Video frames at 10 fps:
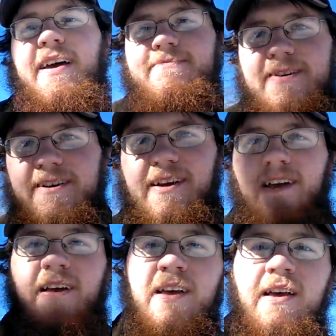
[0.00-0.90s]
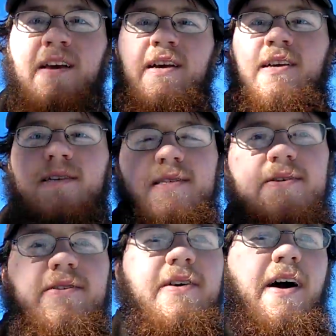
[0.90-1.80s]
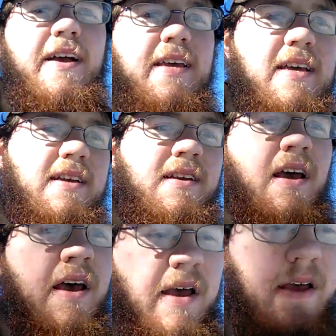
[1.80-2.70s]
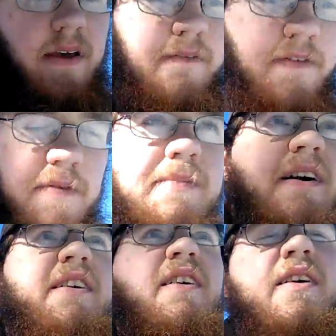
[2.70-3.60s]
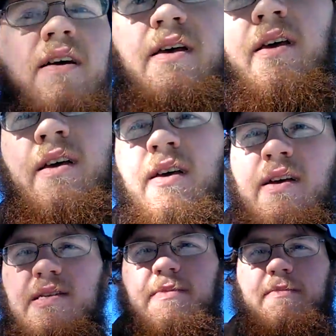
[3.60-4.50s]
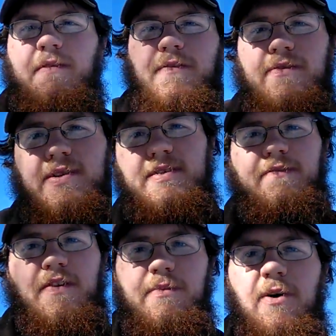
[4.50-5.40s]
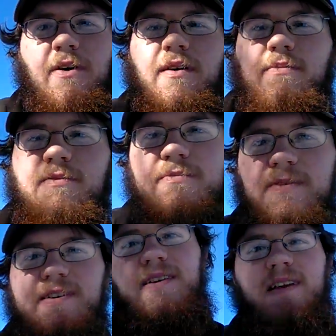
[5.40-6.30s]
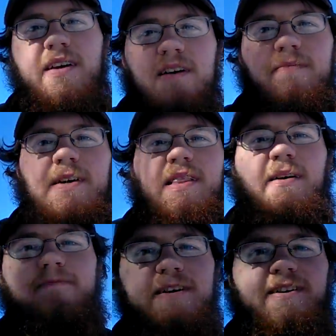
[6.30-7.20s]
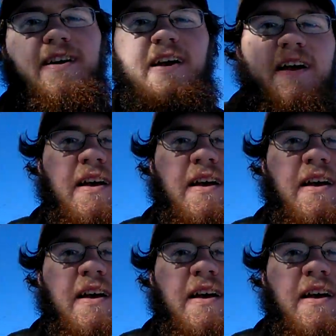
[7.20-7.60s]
camera, so I can film better. So, I mean, my phone doesn't film horrible, but it could be a lot better.